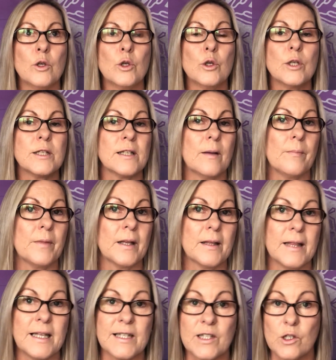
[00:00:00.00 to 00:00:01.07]
do
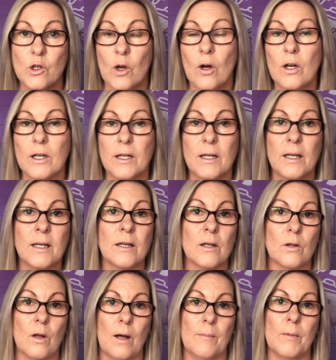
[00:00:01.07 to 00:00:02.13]
something that's not in
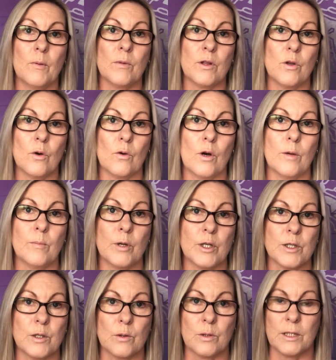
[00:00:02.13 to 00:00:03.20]
alignment with your own
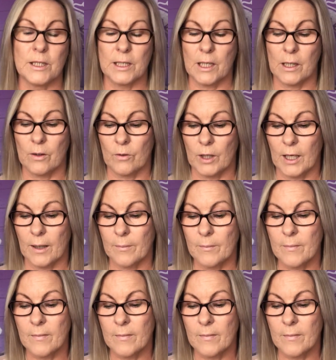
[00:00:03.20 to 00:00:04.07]
personal integrity.